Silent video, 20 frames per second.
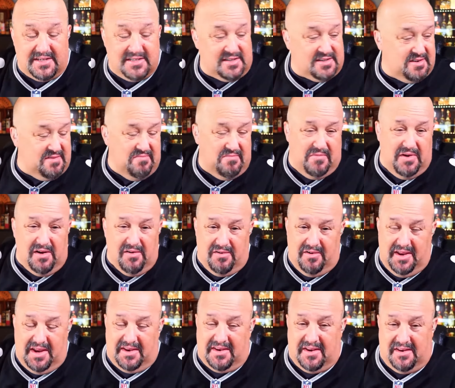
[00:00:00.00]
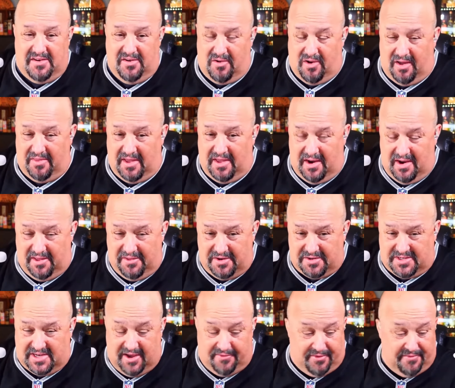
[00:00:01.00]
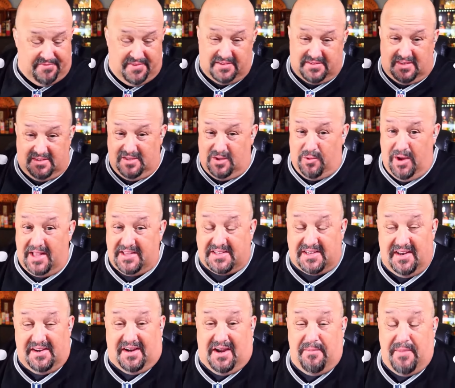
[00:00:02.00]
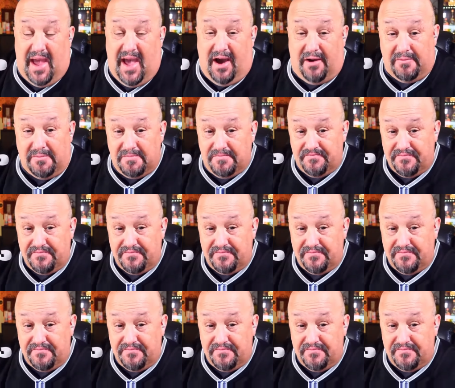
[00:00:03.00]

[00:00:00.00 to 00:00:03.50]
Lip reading: Just, we don't need to do all that other stuff if this is the way it's going to come out.